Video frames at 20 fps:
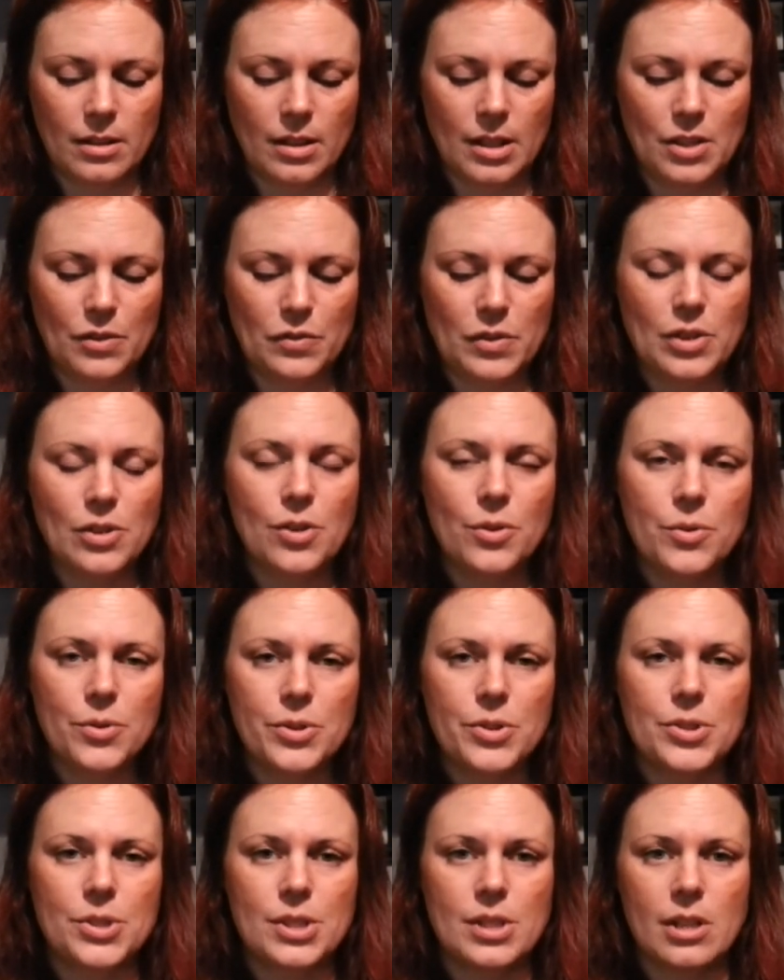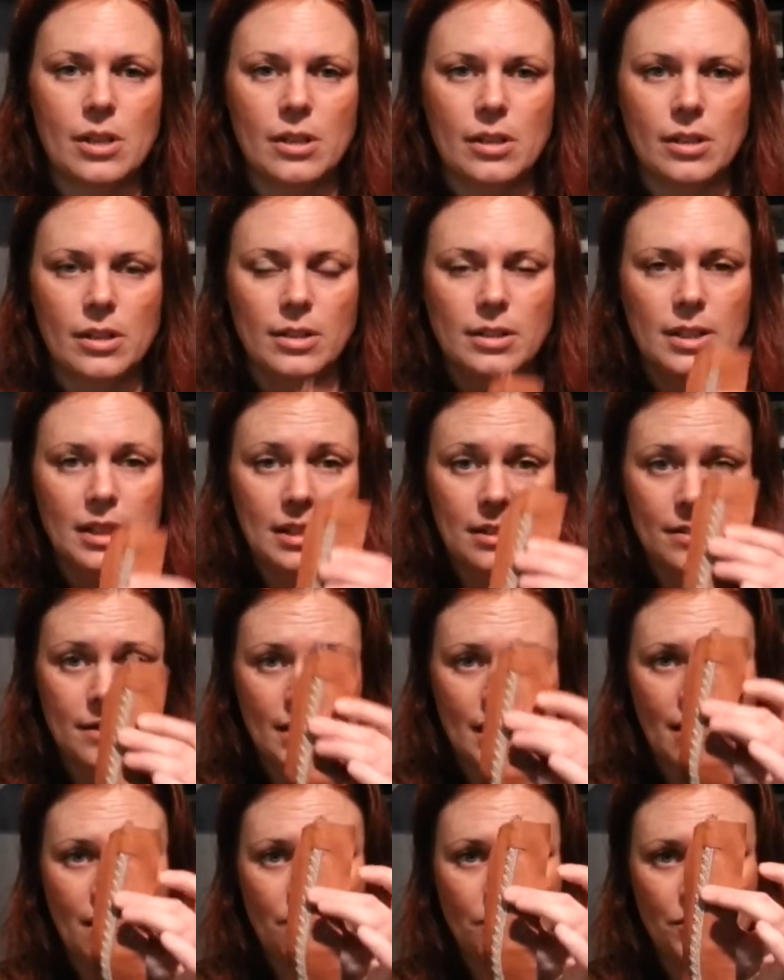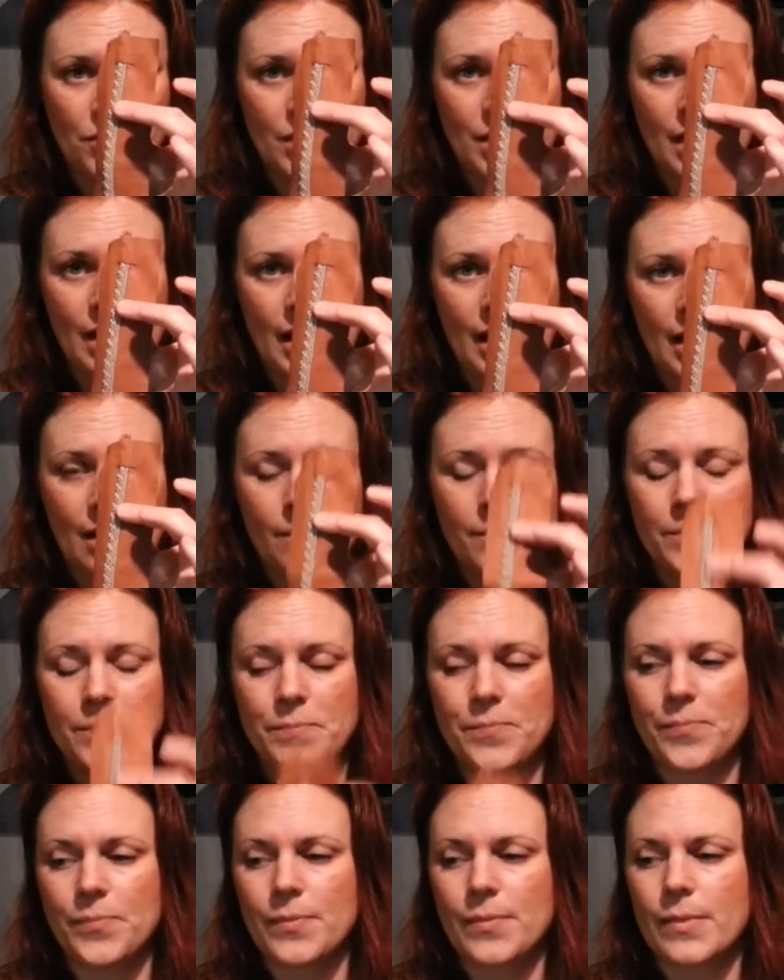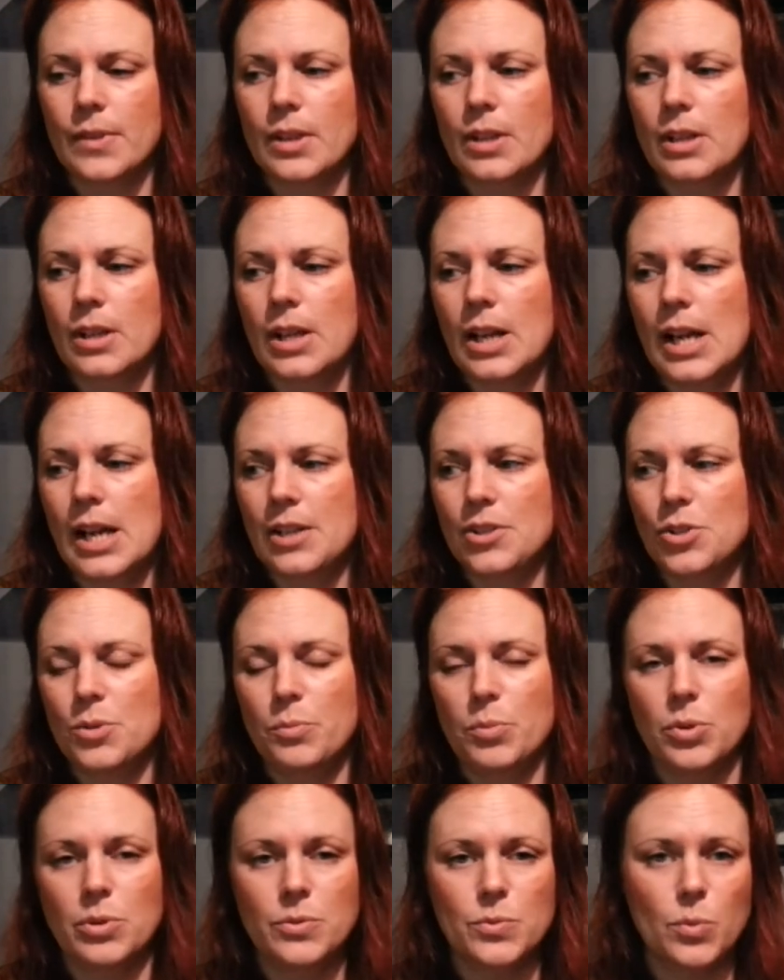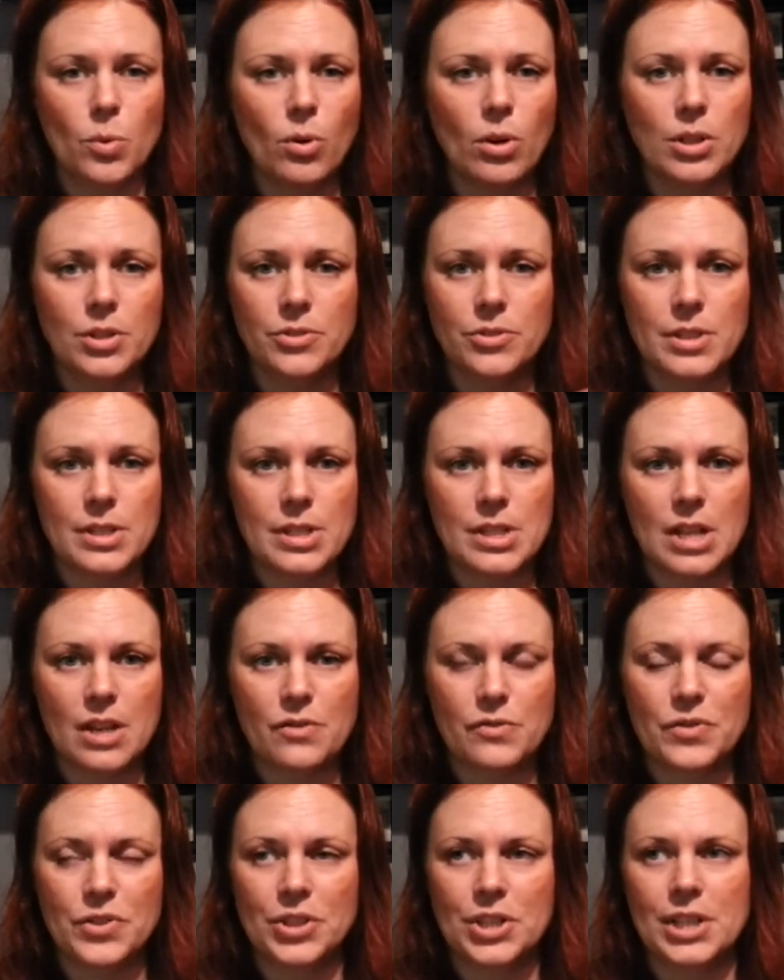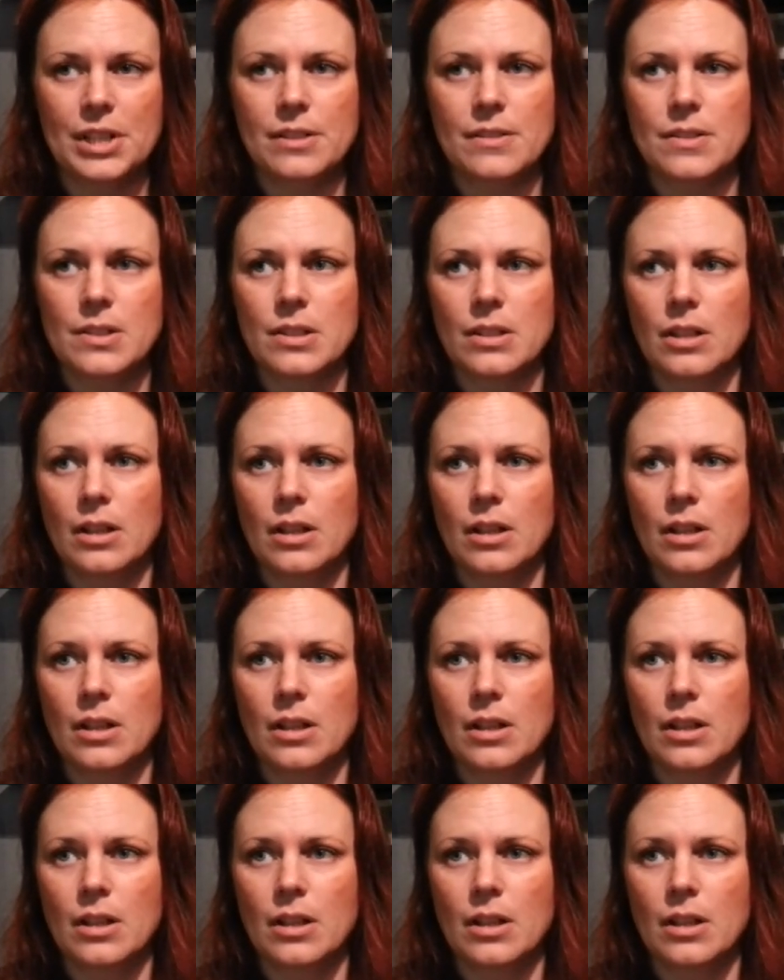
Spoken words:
If you use this every day and you put water and stuff on it,